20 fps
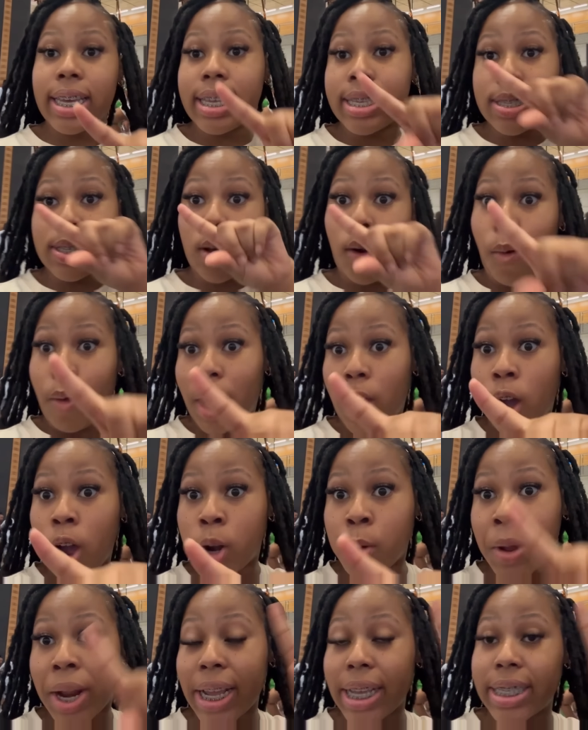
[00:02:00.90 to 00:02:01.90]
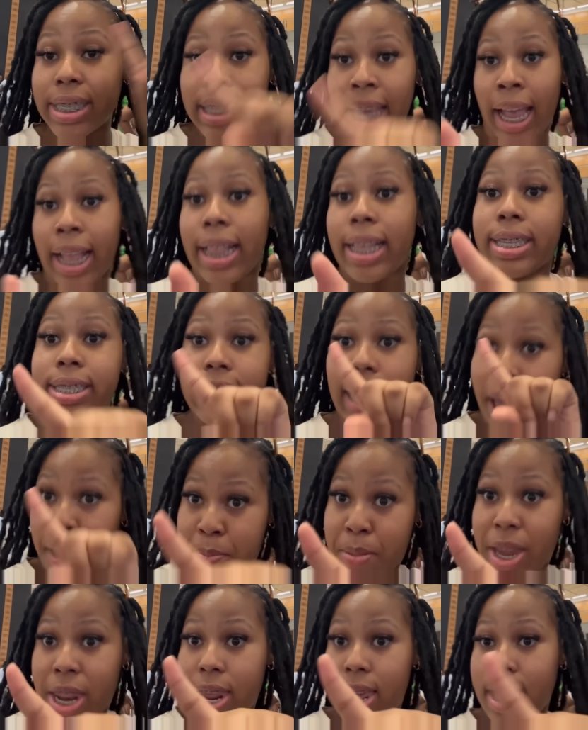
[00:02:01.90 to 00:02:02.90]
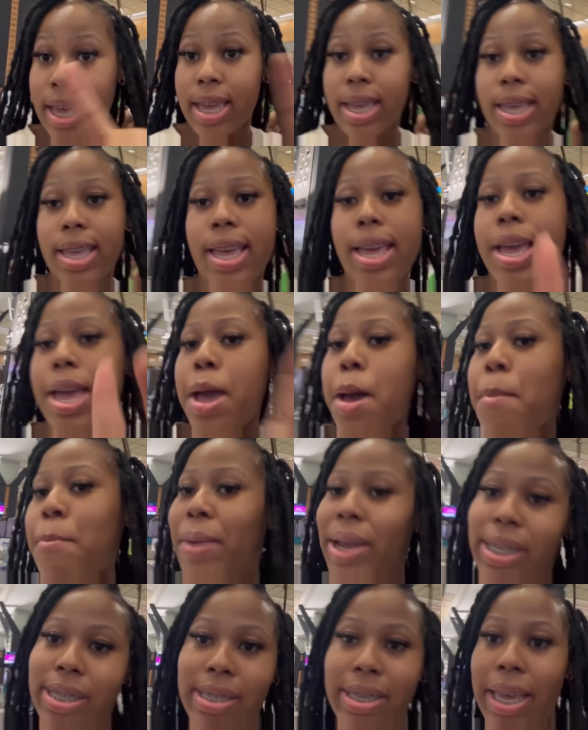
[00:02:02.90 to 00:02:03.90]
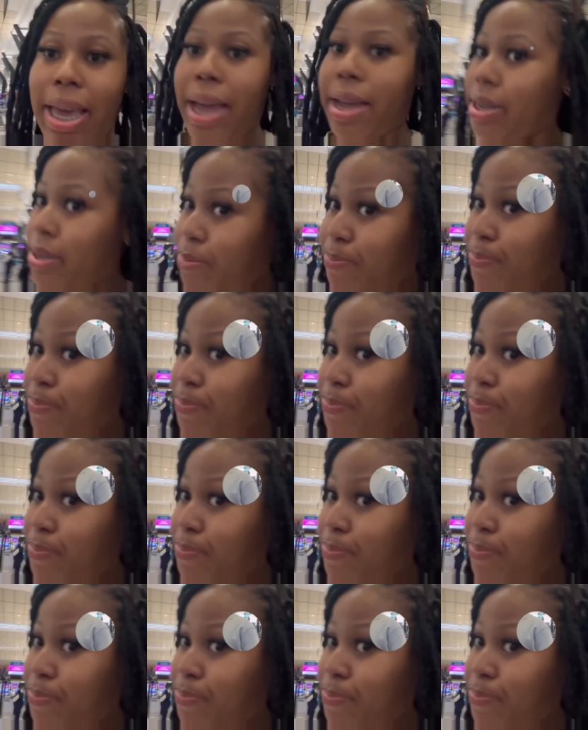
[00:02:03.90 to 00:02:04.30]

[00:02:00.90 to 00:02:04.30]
is going on, what exactly is happening. But yeah.